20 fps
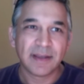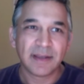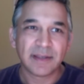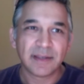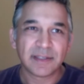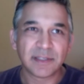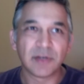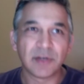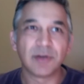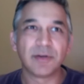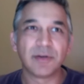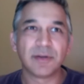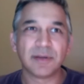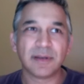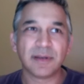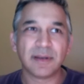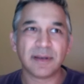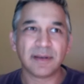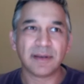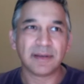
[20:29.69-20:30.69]
So
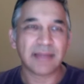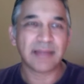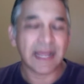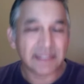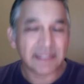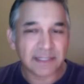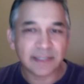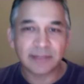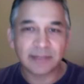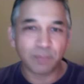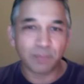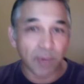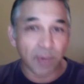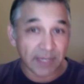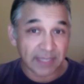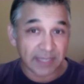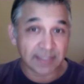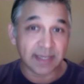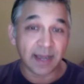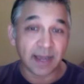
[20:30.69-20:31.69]
that's where
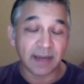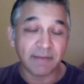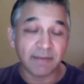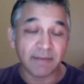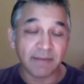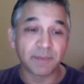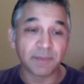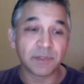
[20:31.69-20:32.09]
they're starting from.